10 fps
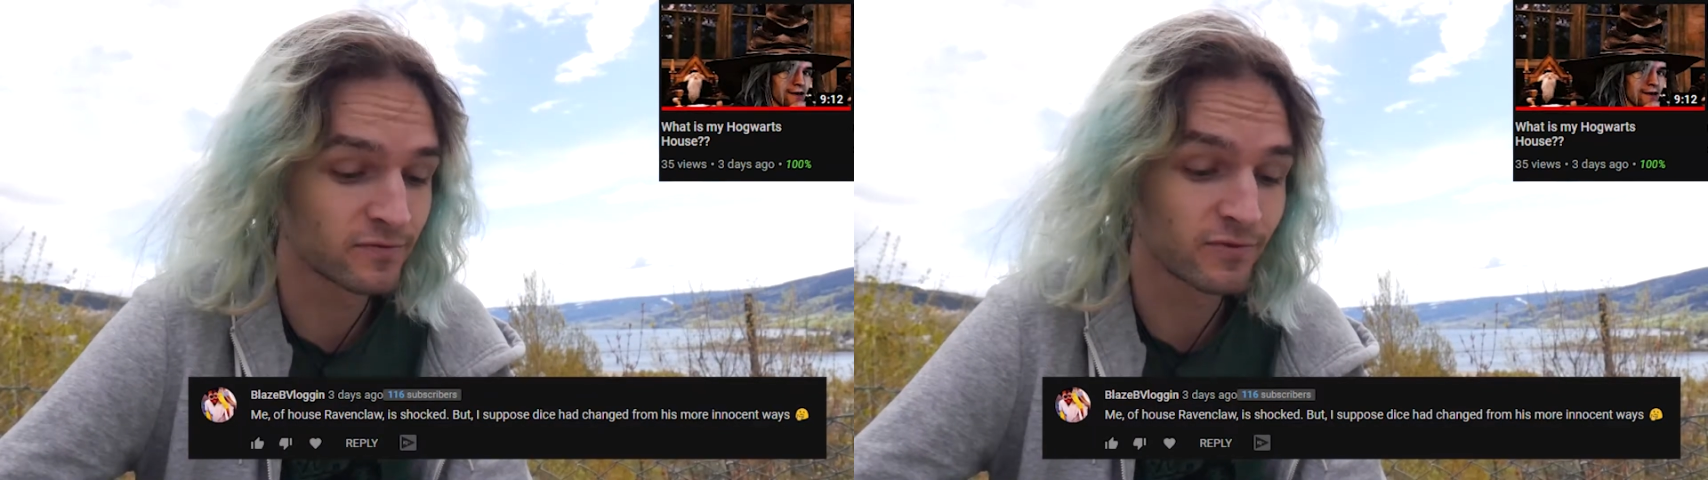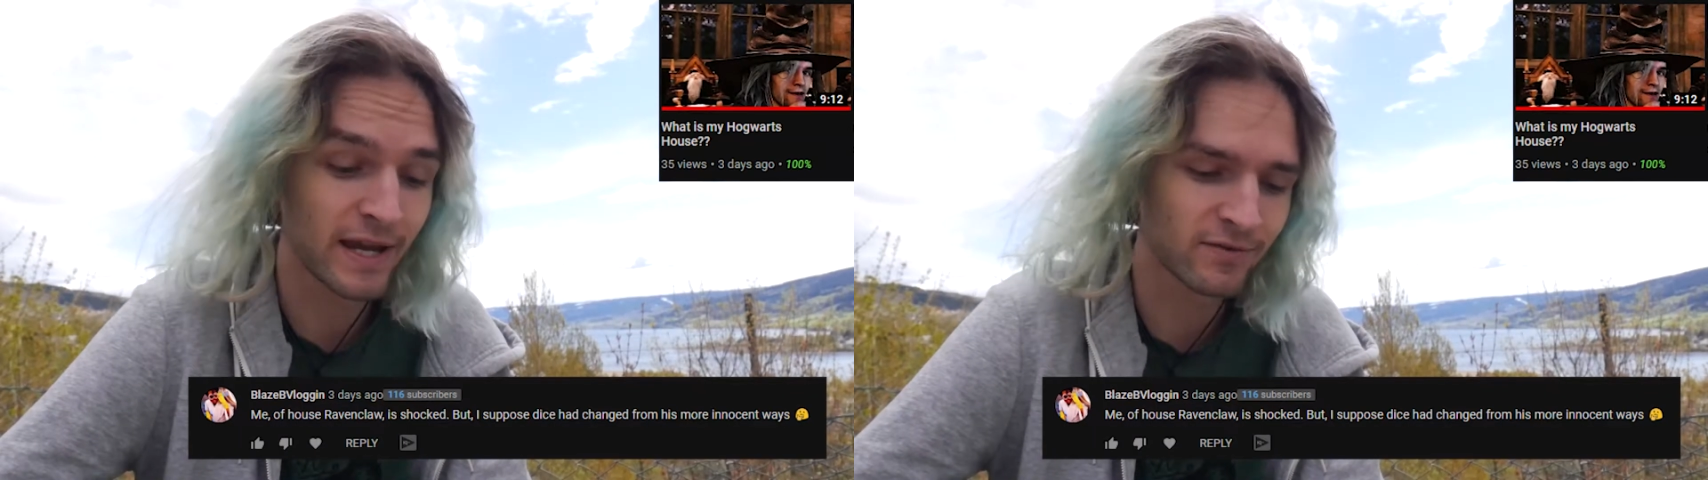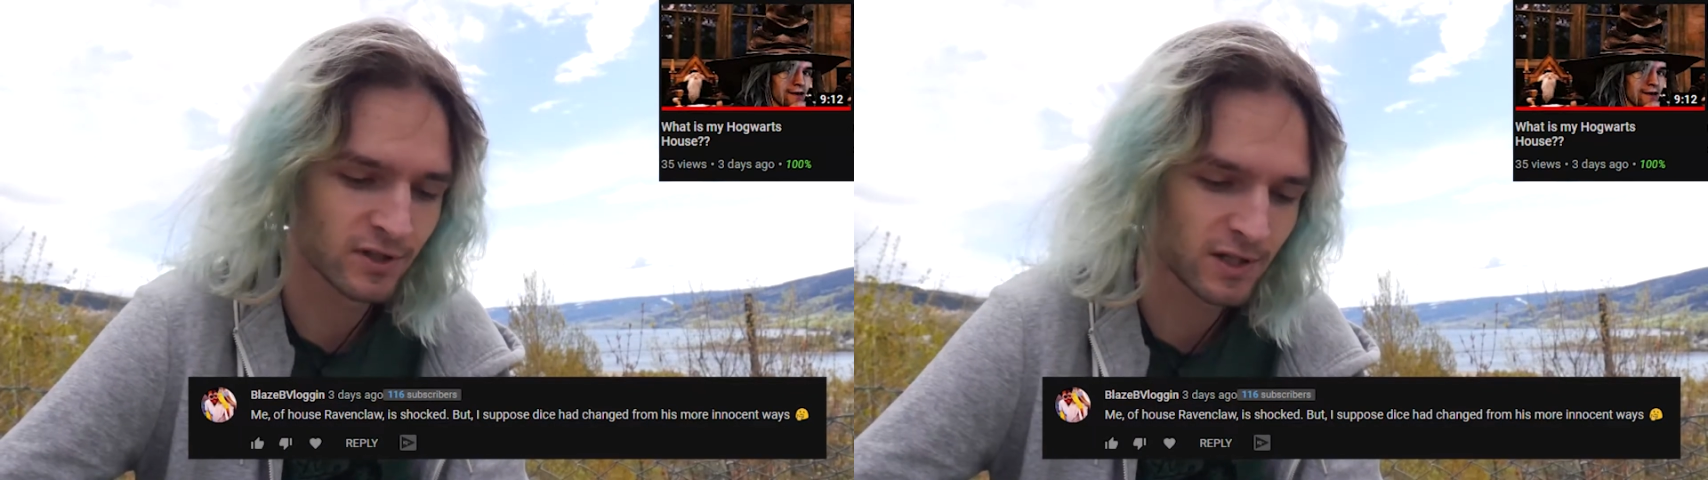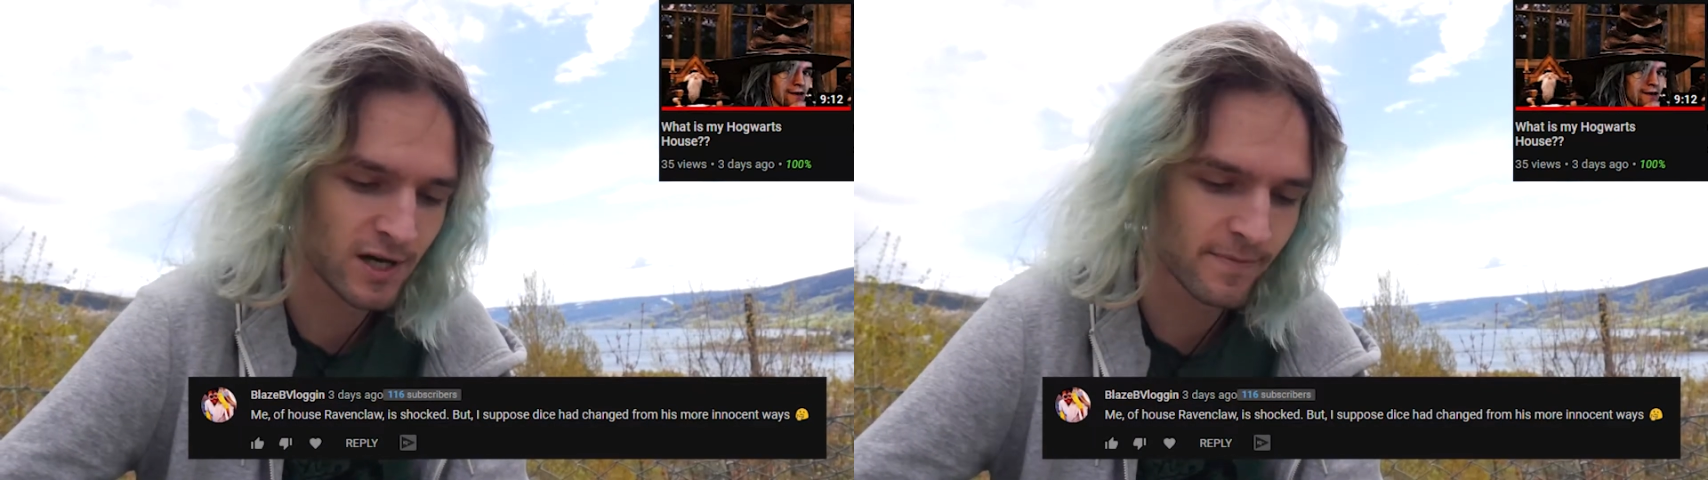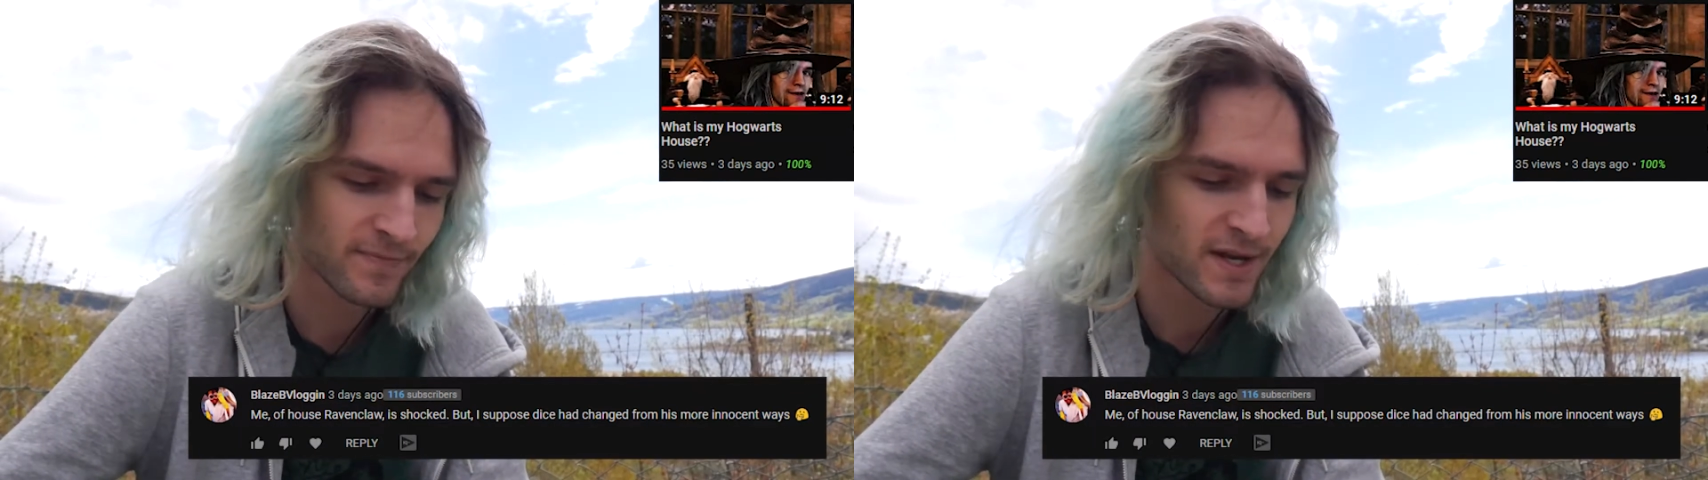
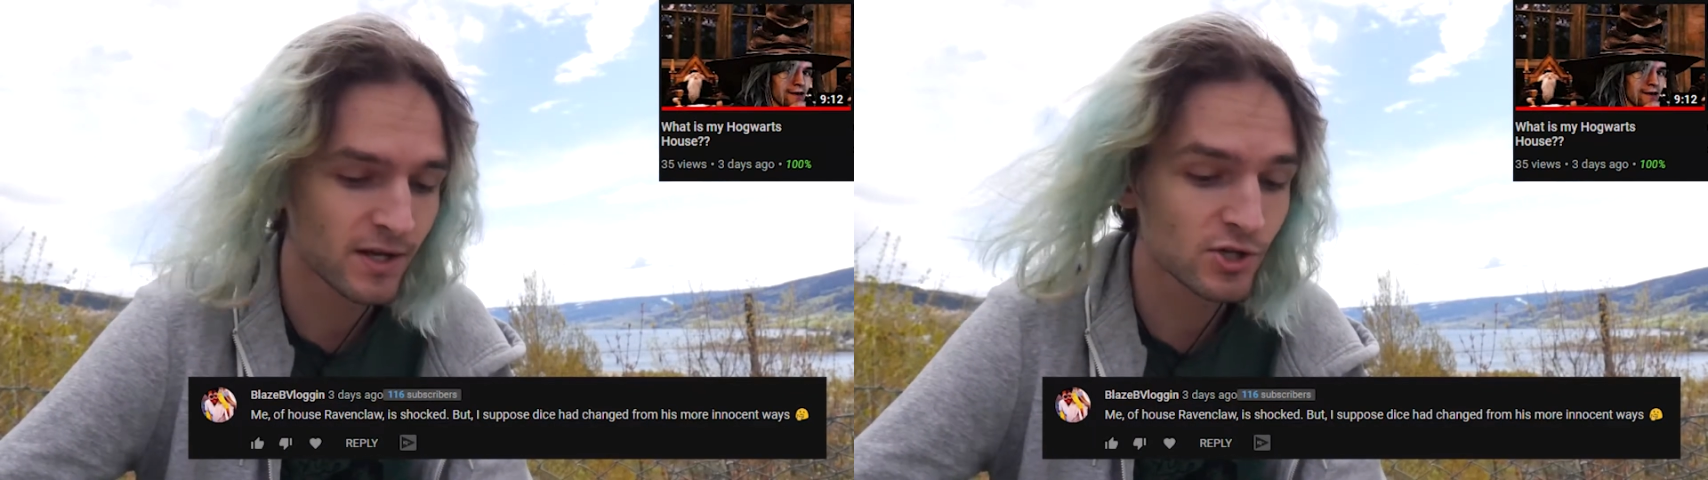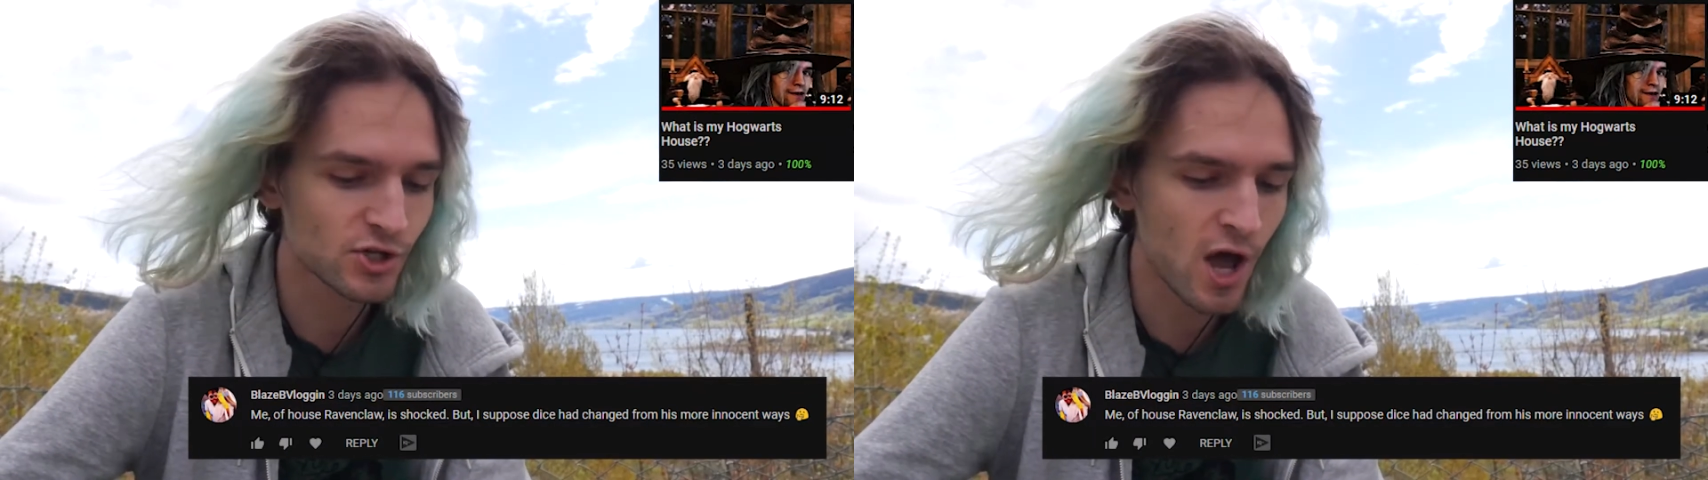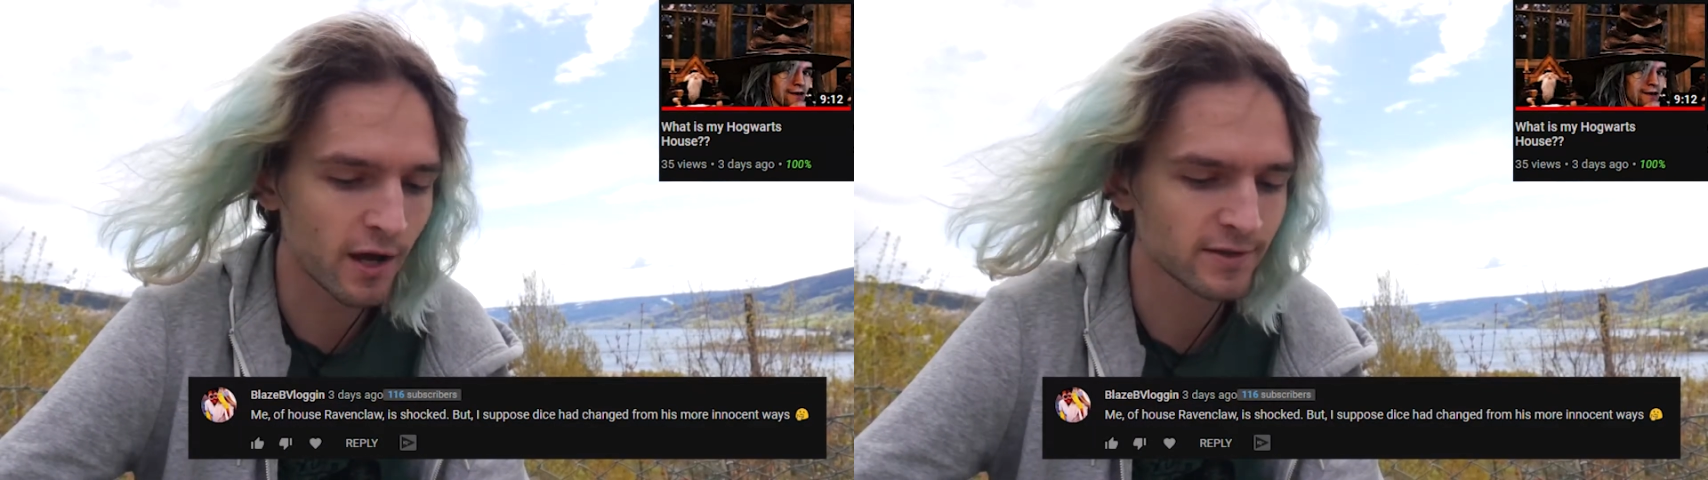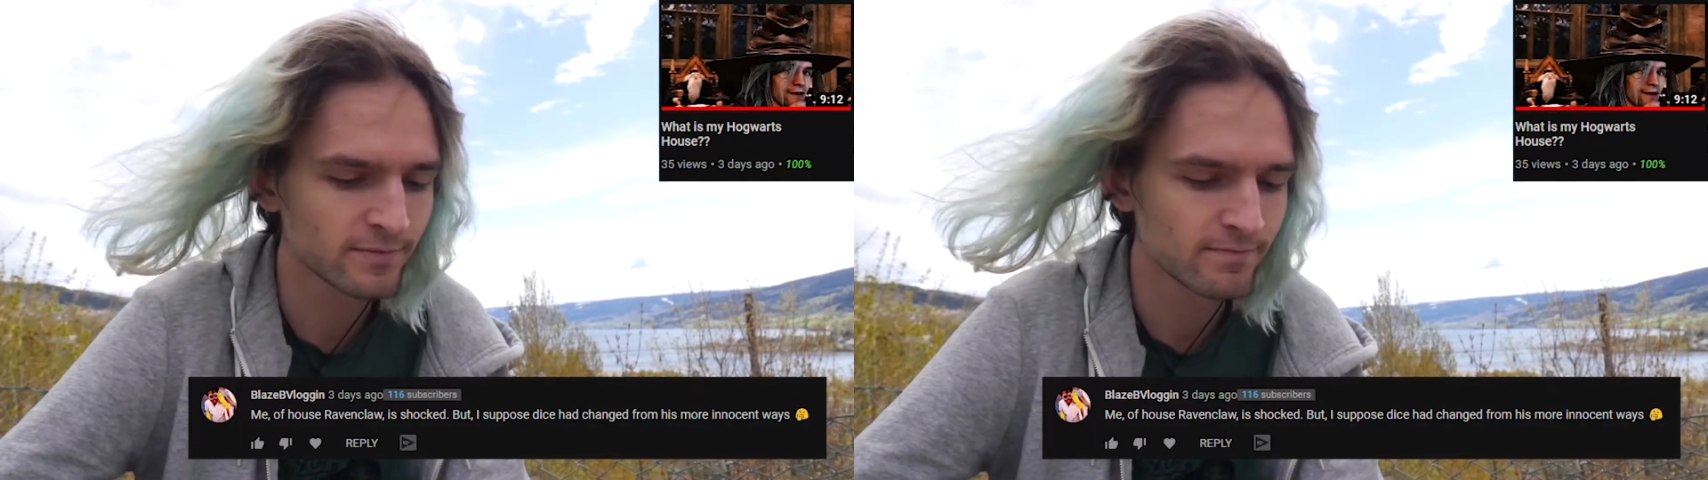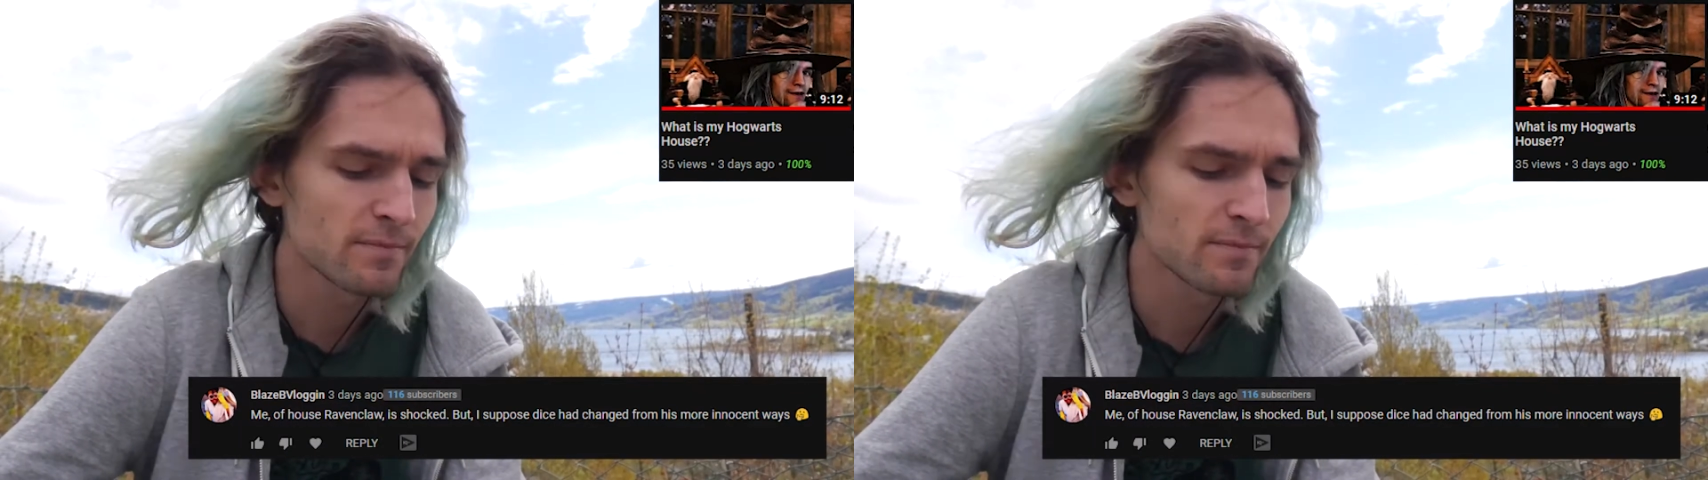Ravenclaw, is shocked.